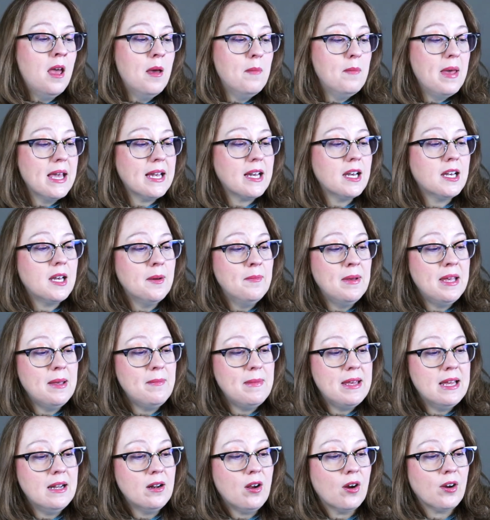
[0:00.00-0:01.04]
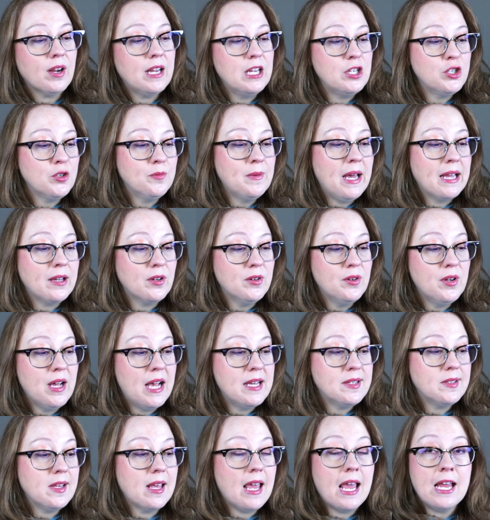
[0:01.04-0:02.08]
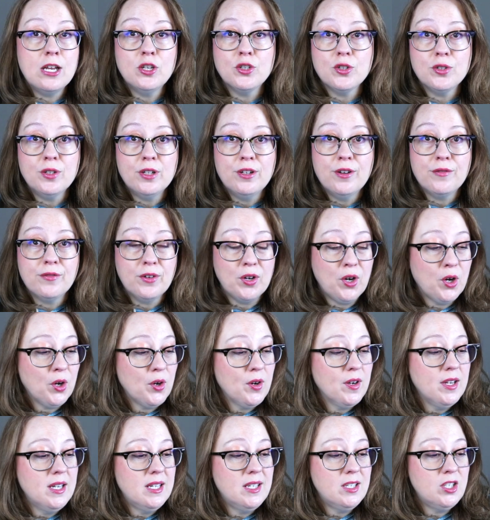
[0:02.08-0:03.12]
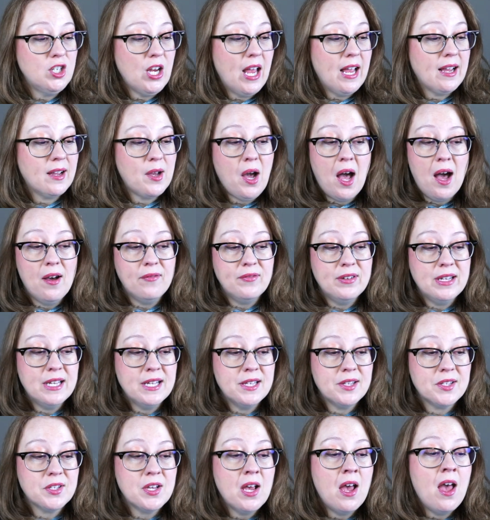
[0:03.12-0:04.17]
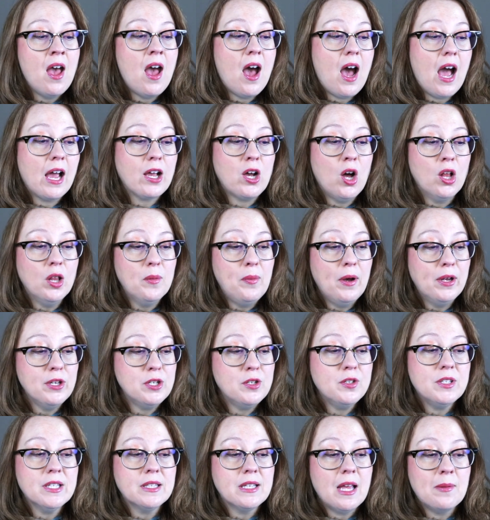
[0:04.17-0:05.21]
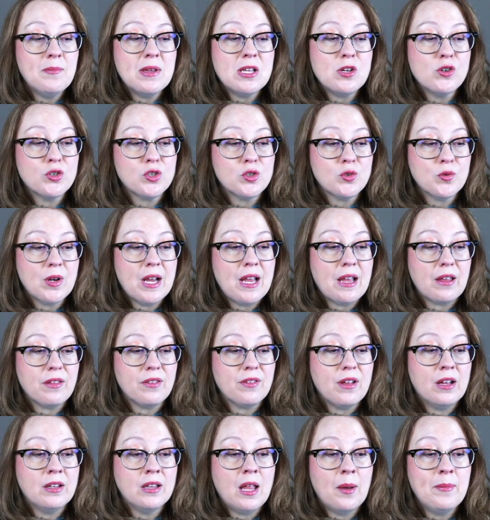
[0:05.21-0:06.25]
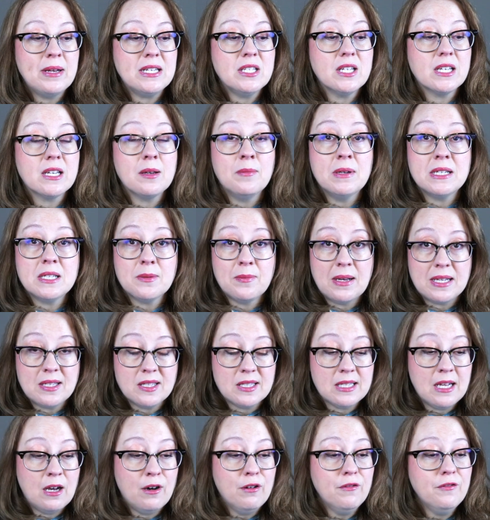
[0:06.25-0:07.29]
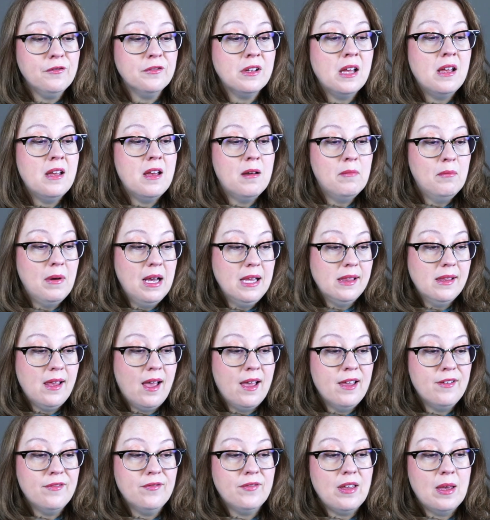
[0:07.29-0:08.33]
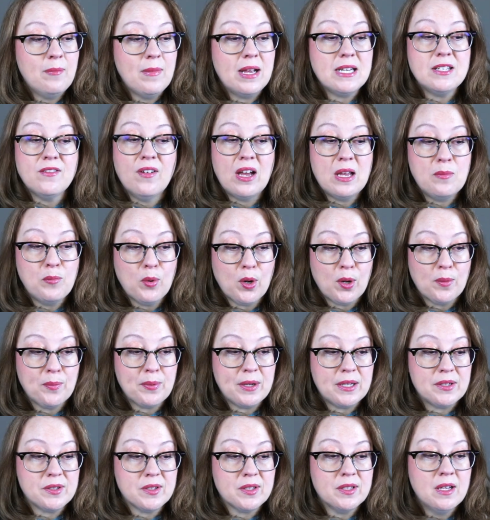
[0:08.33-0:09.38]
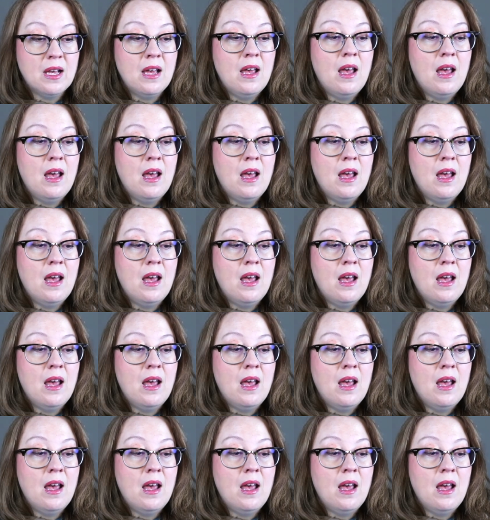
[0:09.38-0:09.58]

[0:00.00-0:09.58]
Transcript: Make a commitment, Archangel Michael, as the angel of courage and confidence. I call upon you to lend me your strength. Allow me to commit to myself, my life, and my divine purpose.